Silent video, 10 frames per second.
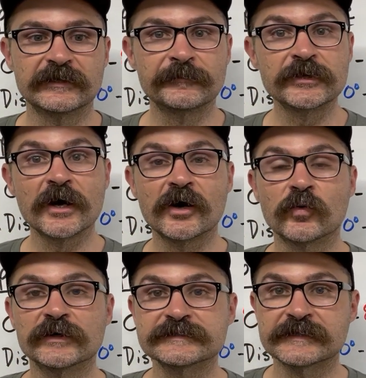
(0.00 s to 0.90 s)
let me know,
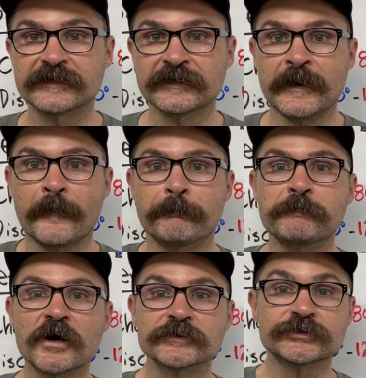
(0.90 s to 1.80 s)
what's the
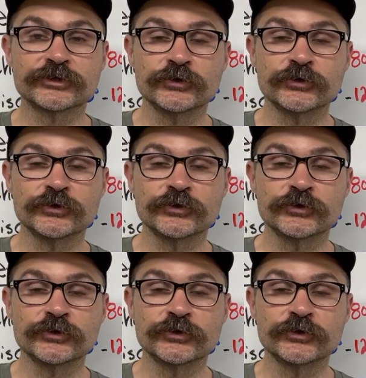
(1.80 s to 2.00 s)
most